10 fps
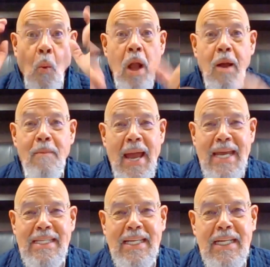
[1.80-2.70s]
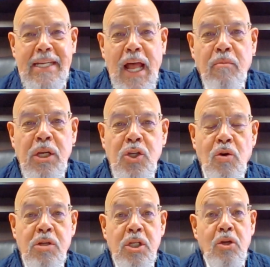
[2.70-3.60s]
Welcome back into the Talmid
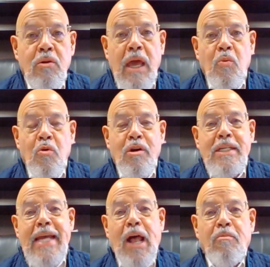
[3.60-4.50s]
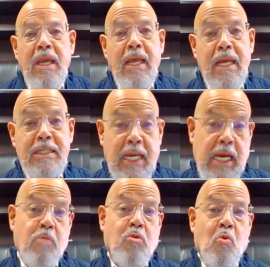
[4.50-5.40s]
Short. you know that word Talmid is a
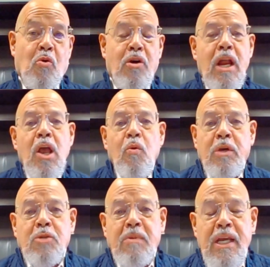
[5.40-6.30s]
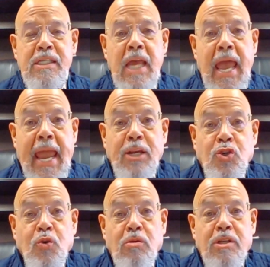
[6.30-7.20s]
Hebrew word, which means a
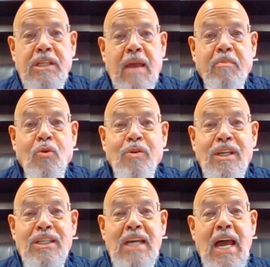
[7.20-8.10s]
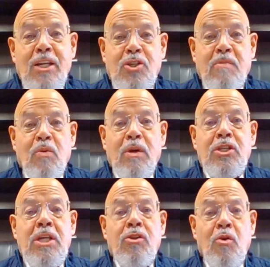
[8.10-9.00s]
true disciple who desires to be
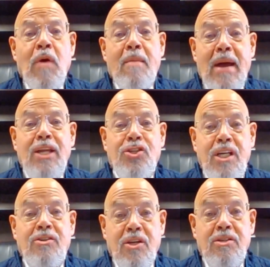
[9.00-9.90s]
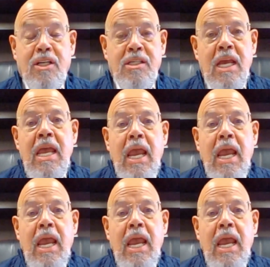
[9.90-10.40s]
with the Rabbi Jesus is.